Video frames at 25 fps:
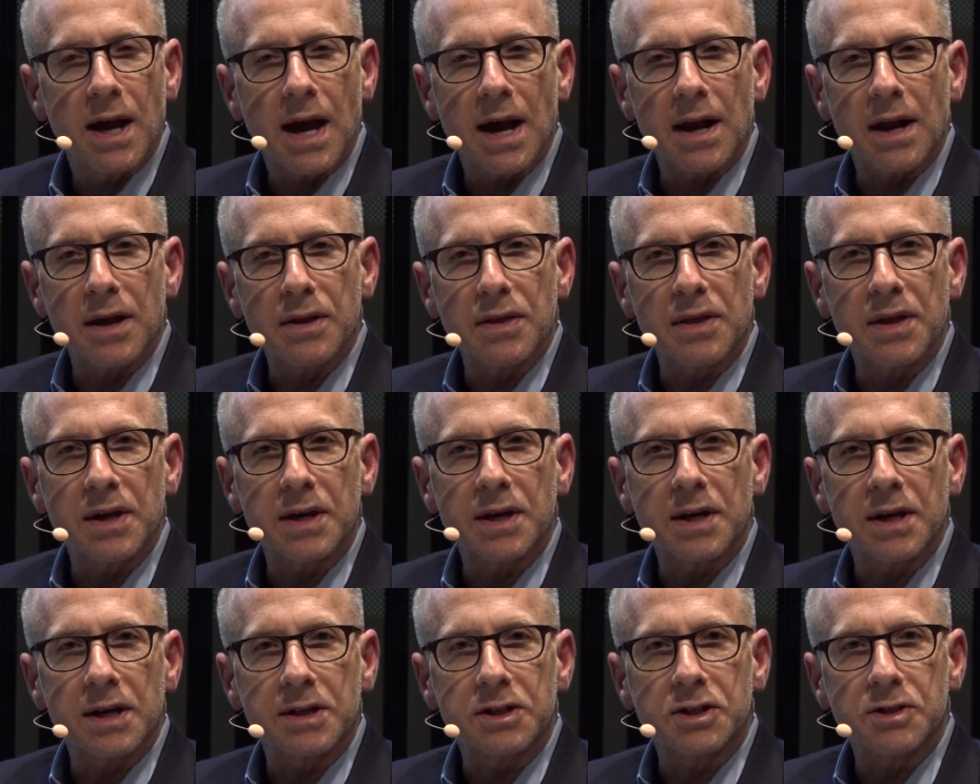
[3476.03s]
and I
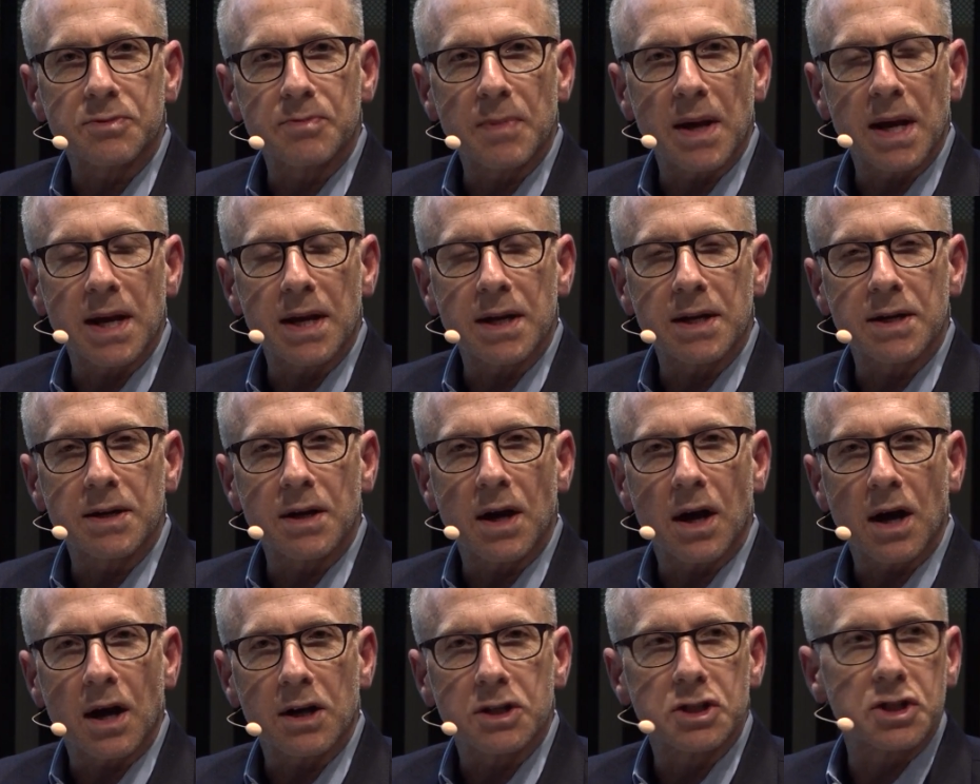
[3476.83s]
think it's
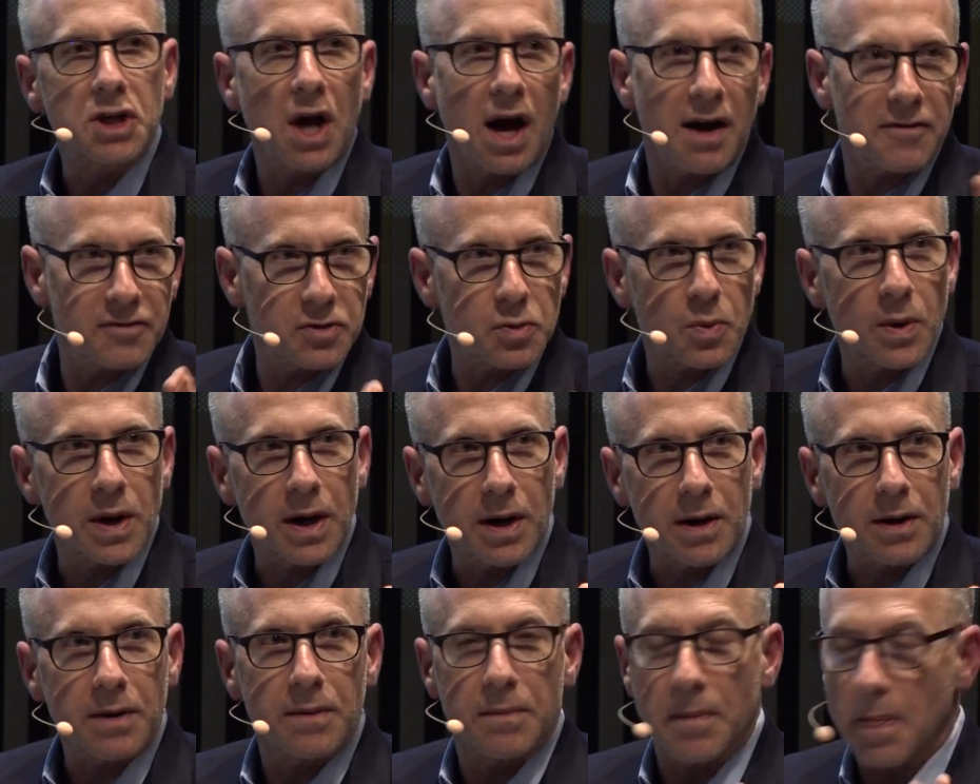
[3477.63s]
made
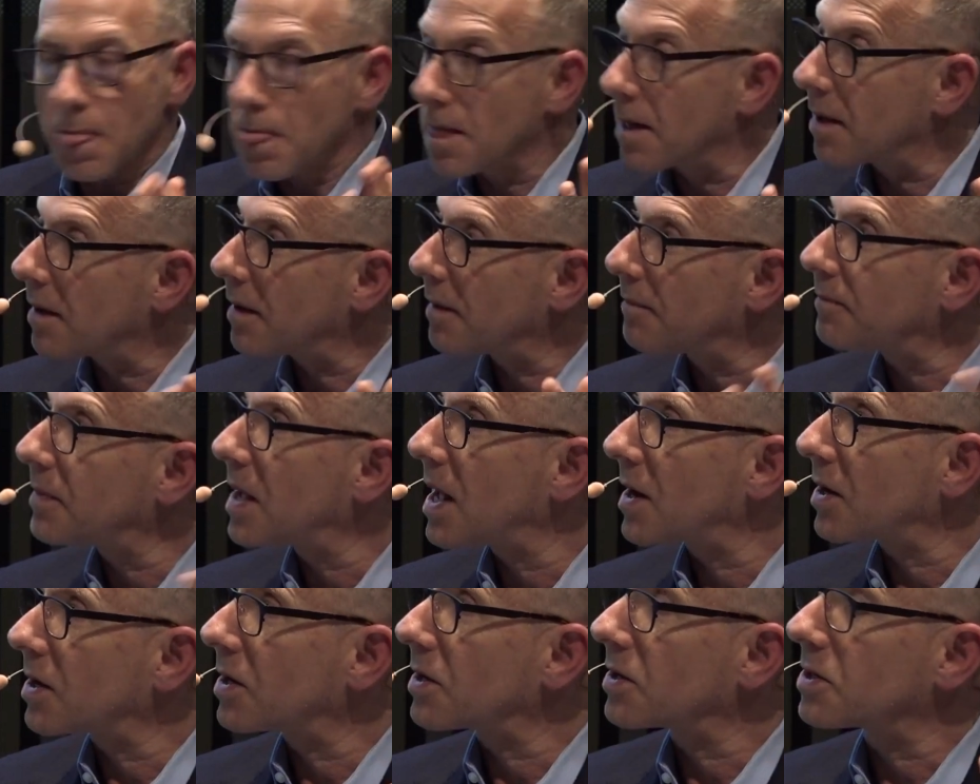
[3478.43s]
software
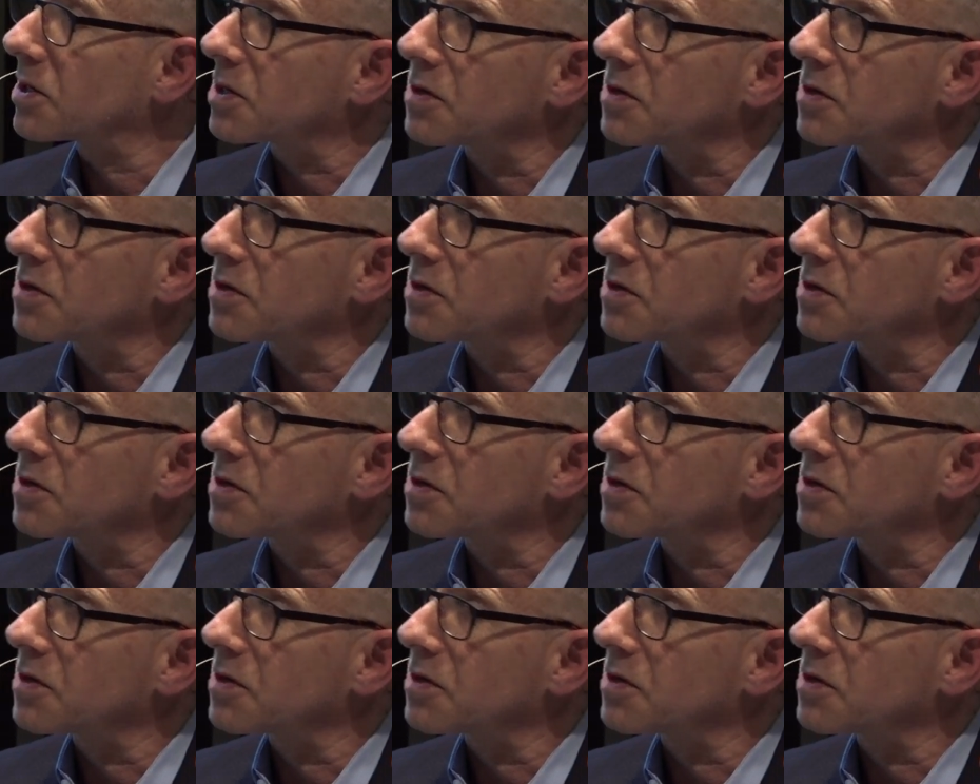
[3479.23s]
better